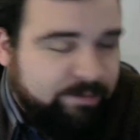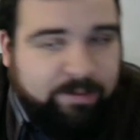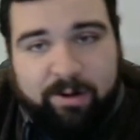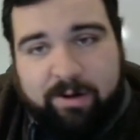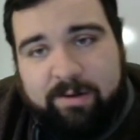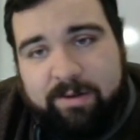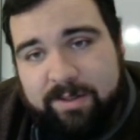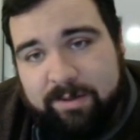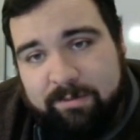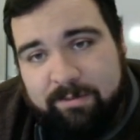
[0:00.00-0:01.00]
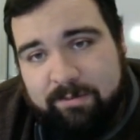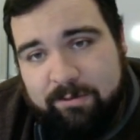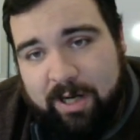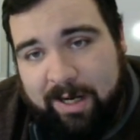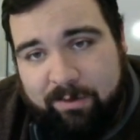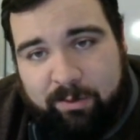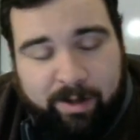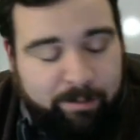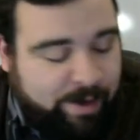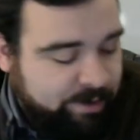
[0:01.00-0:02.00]
far does it travel
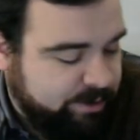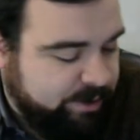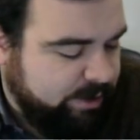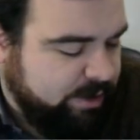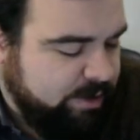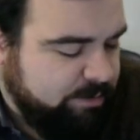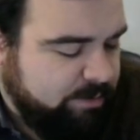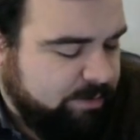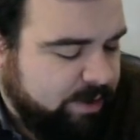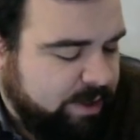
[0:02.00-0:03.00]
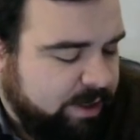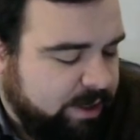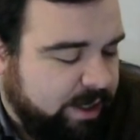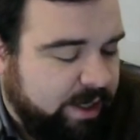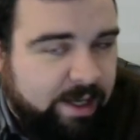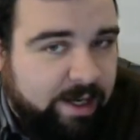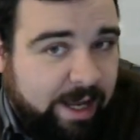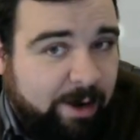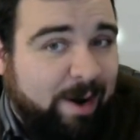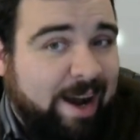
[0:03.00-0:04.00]
while bouncing, and
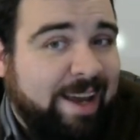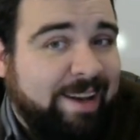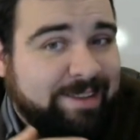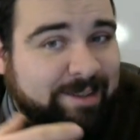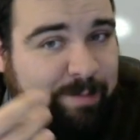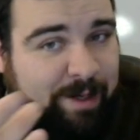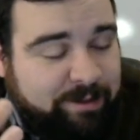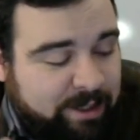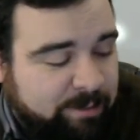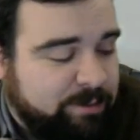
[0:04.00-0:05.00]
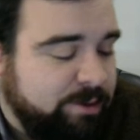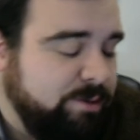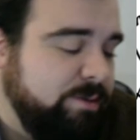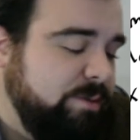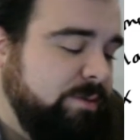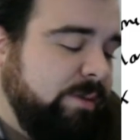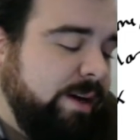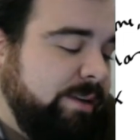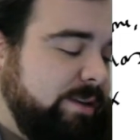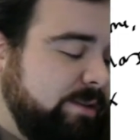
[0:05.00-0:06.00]
how high does it bounce up to
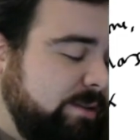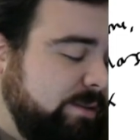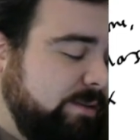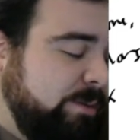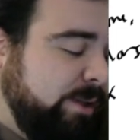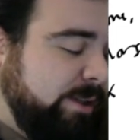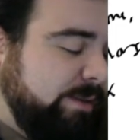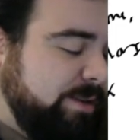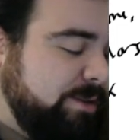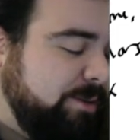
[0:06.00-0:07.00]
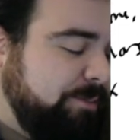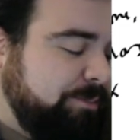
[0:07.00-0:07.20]
while it's doing all of this.